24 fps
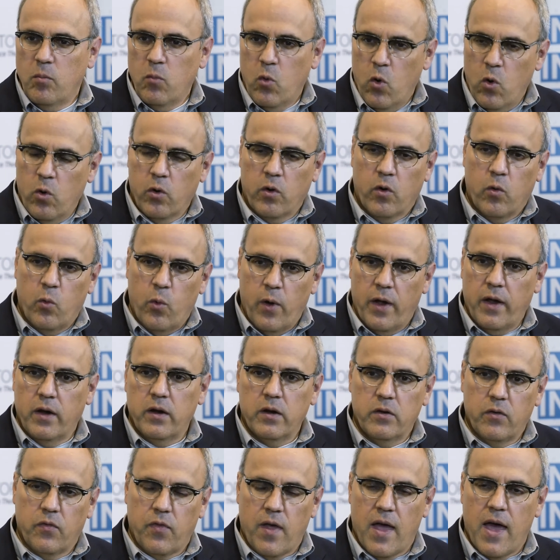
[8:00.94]
more
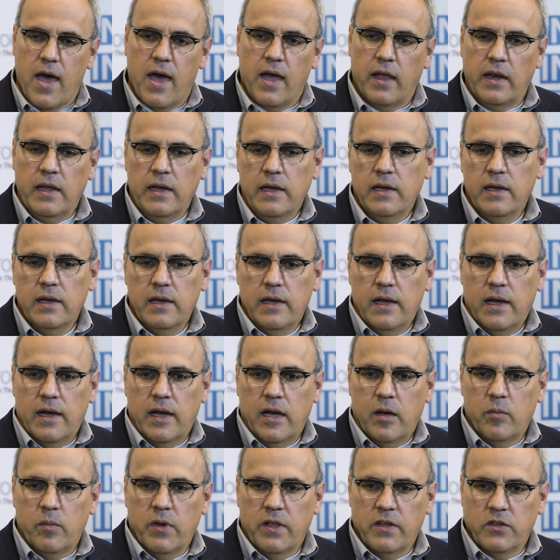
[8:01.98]
aware of that,
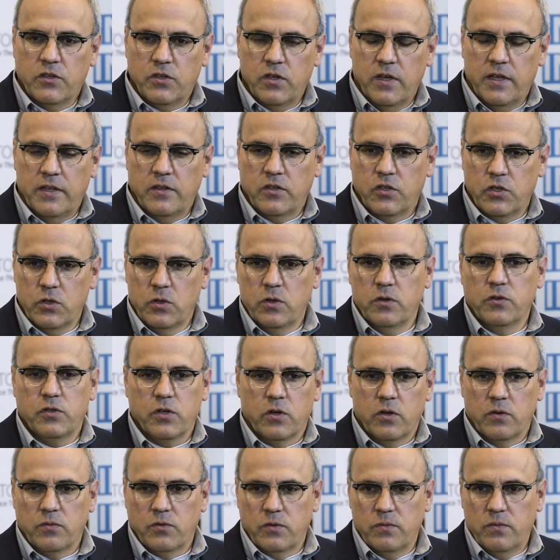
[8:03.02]
and insurers
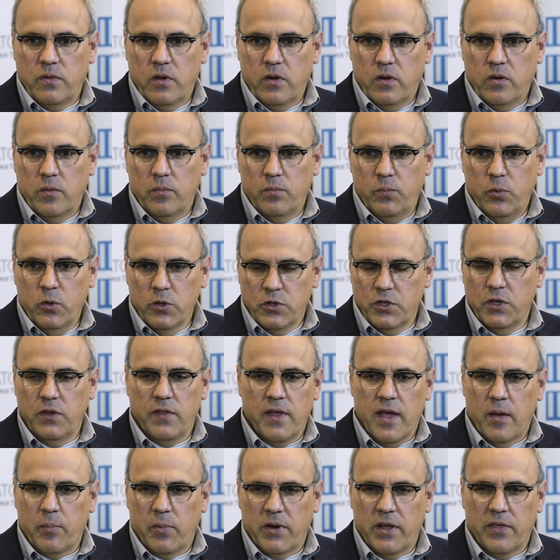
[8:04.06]
are pushing
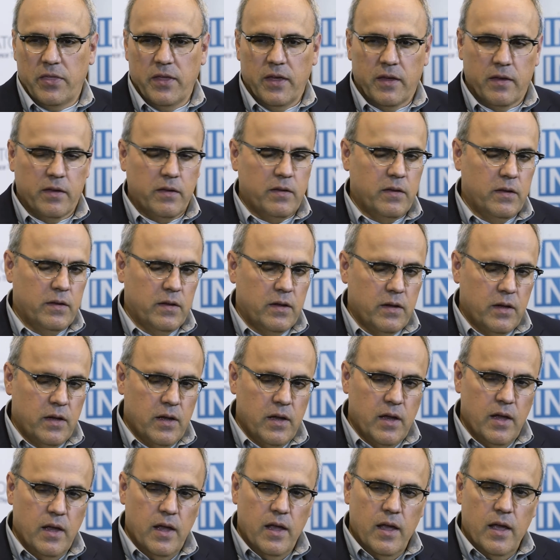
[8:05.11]
that, but I think
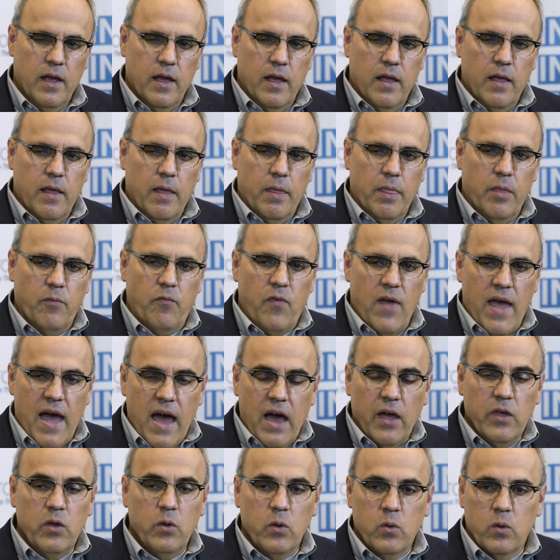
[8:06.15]
the
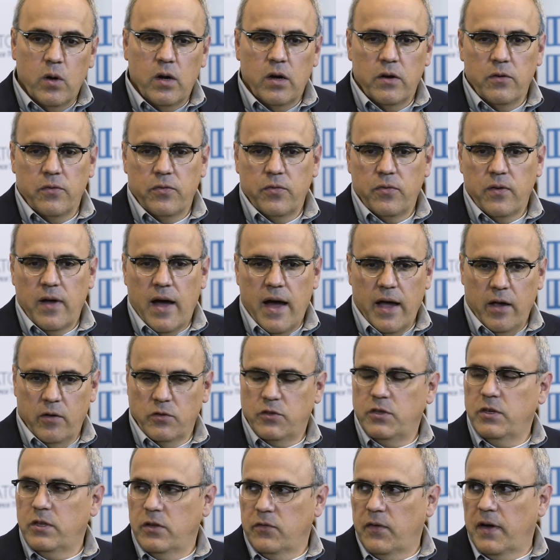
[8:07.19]
value of
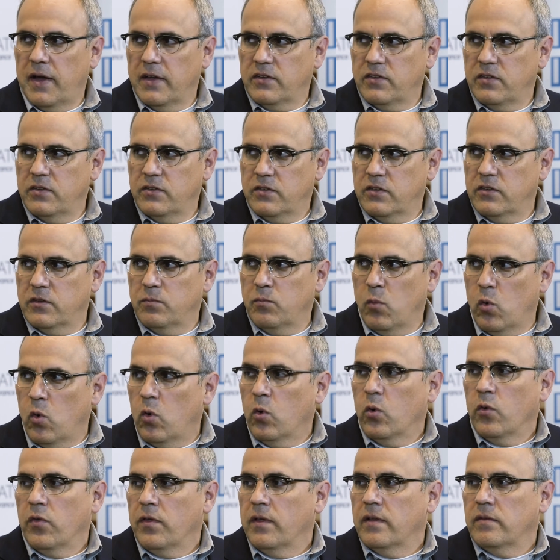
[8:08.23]
IoT devices is
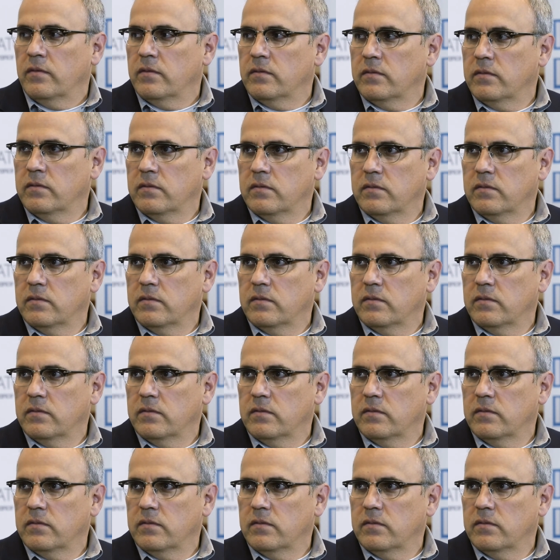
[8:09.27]
more than